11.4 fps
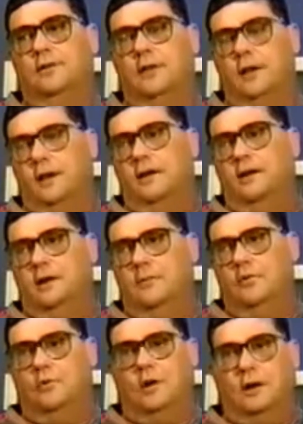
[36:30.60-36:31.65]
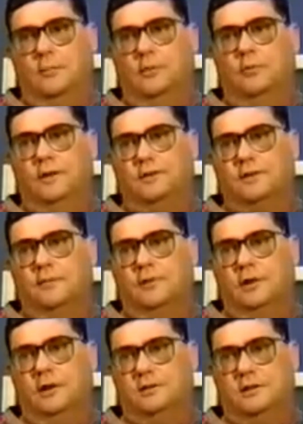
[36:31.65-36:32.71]
then anytime you want to implement
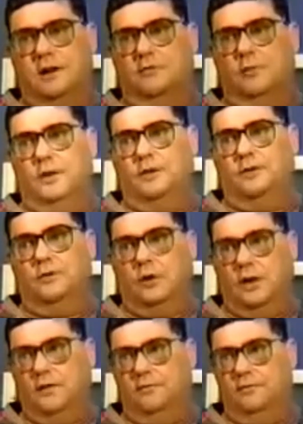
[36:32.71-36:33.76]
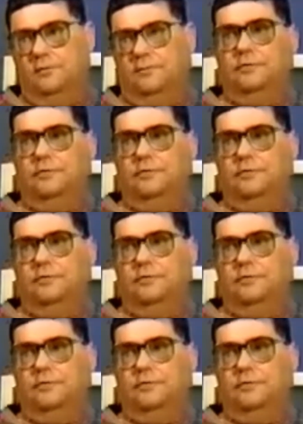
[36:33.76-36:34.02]
something as a government, you don't have